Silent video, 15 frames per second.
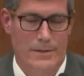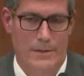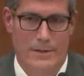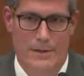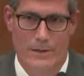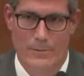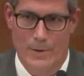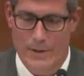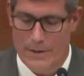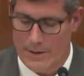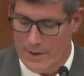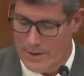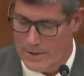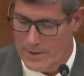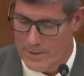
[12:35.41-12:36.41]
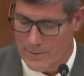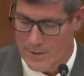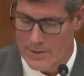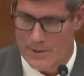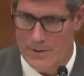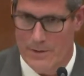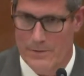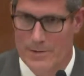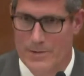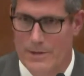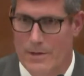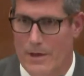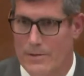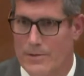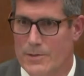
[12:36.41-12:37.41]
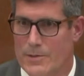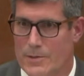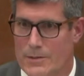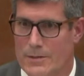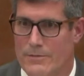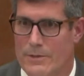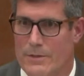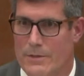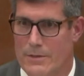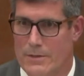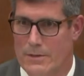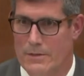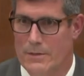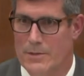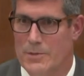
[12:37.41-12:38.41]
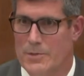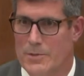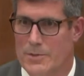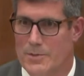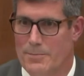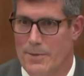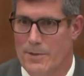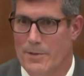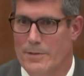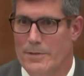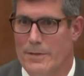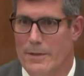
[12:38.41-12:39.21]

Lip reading: get relegated to what's known as the other significant conditions part